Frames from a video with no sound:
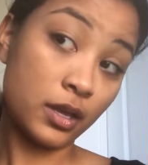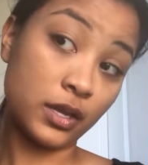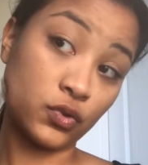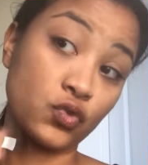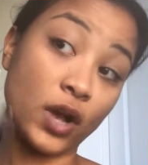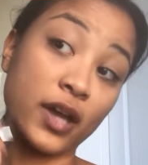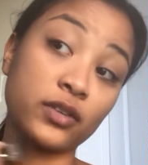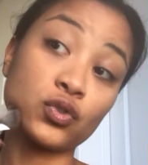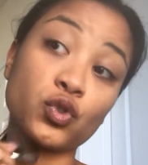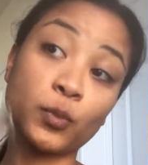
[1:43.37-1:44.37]
it
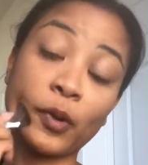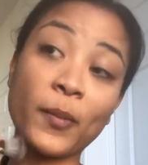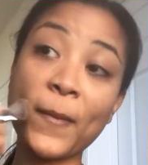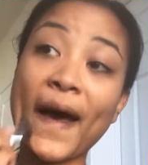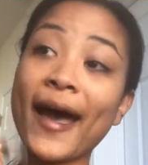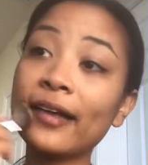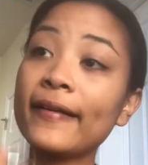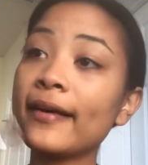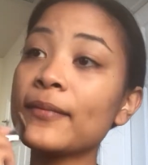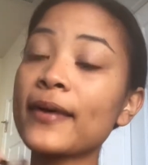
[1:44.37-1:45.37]
dries super matte
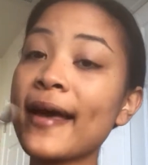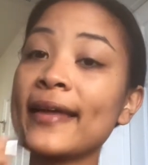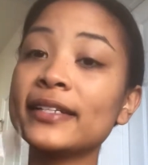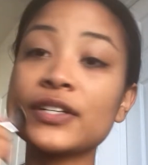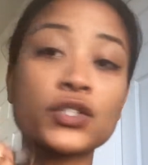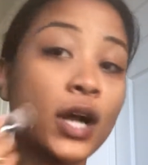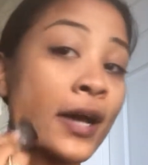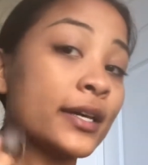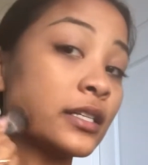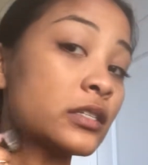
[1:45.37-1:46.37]
and it
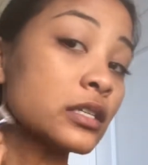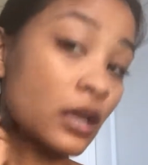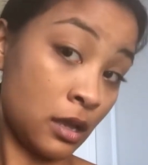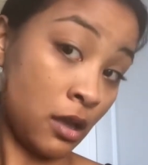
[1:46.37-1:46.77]
dries